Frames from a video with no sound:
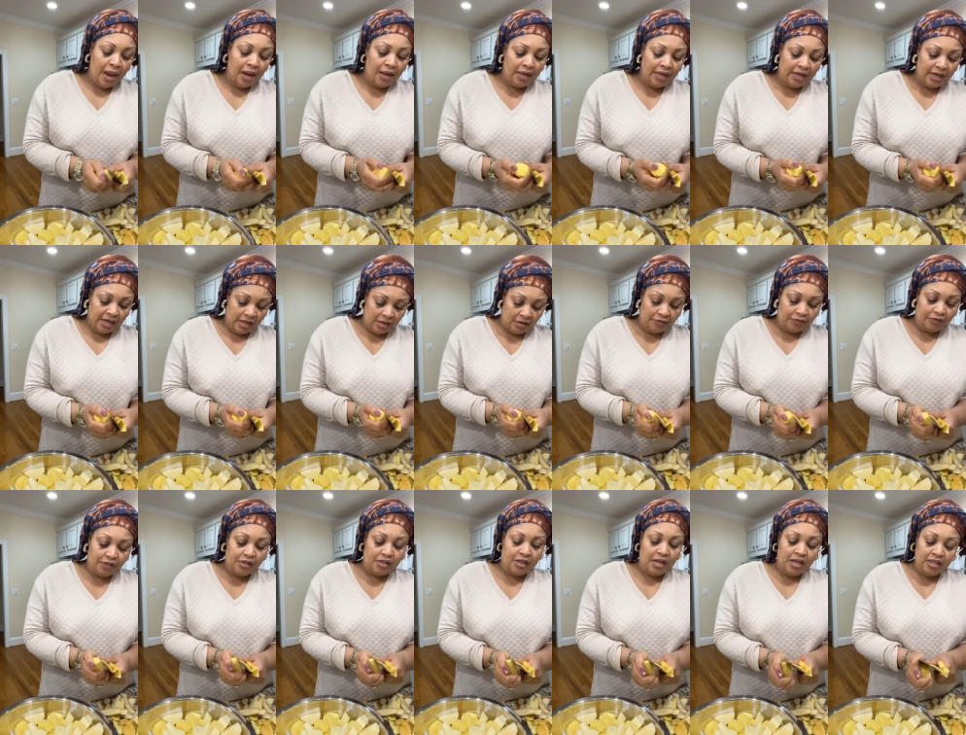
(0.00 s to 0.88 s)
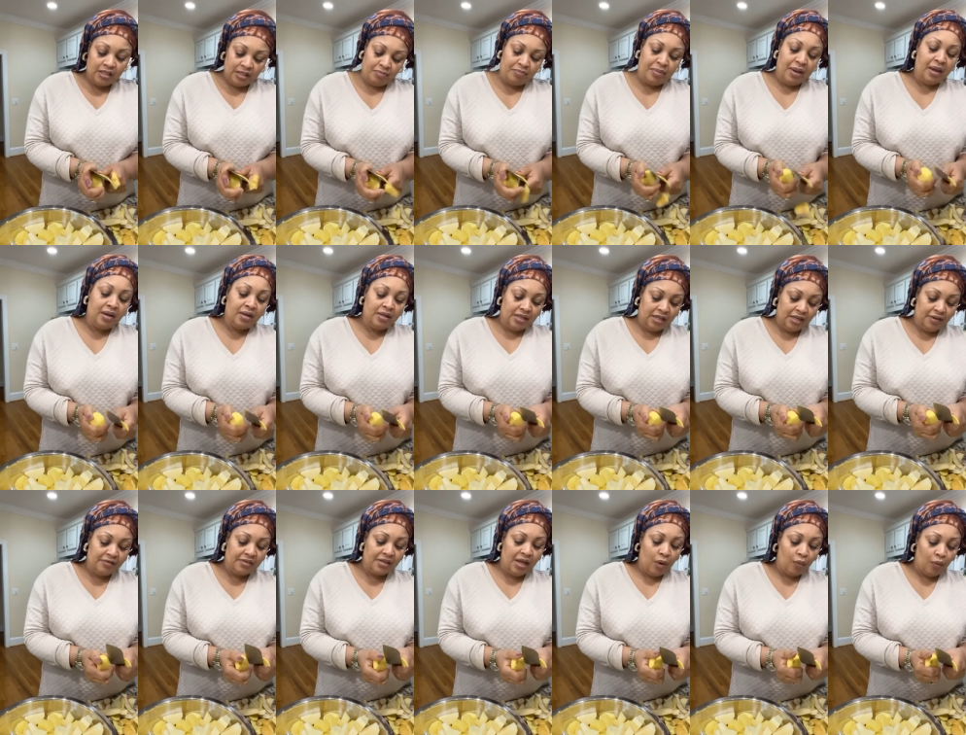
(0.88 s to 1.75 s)
Beldives. It's
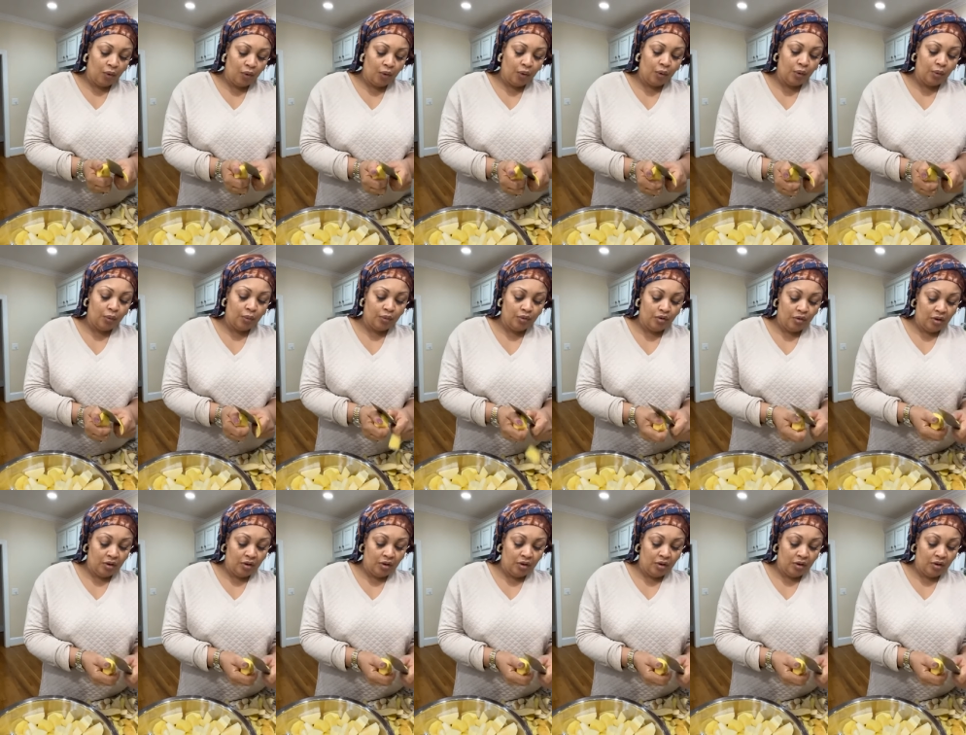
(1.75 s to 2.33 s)
Beldives I want to go.